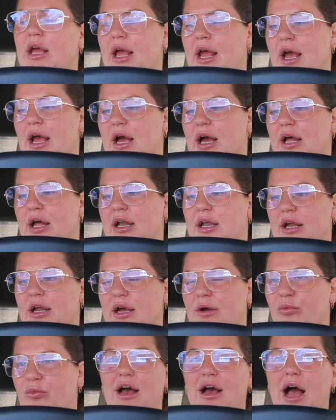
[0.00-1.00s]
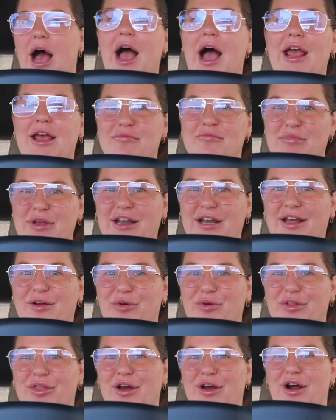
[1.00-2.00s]
and I am meeting
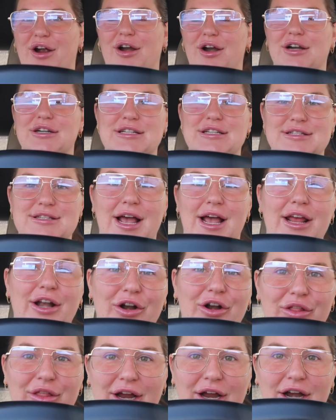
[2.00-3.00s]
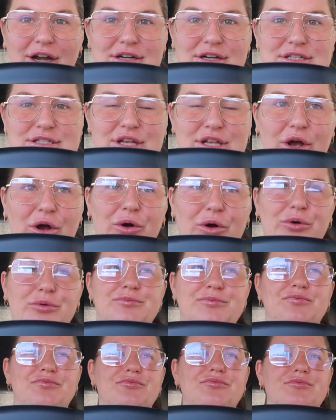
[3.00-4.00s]
with our designer there.
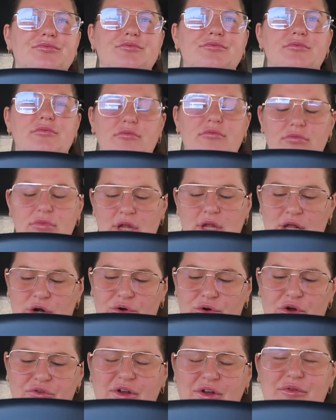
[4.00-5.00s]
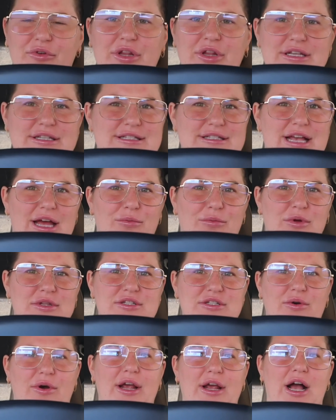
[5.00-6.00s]
So I don't know if I've really said
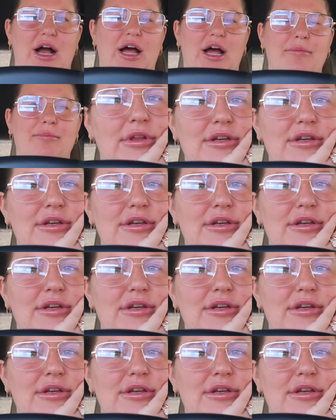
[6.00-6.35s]
what's going on.